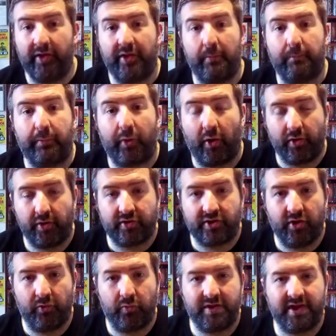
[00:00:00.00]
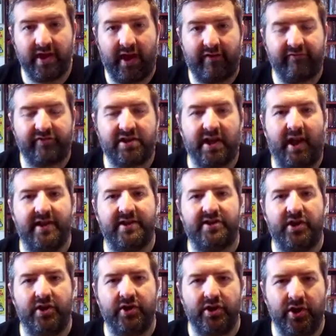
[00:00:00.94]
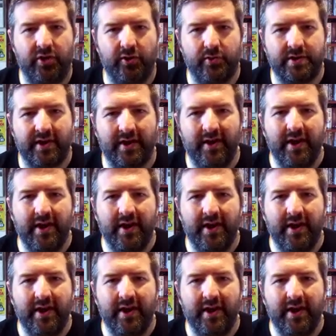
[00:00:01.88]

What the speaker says: the products that we see advertised, the news.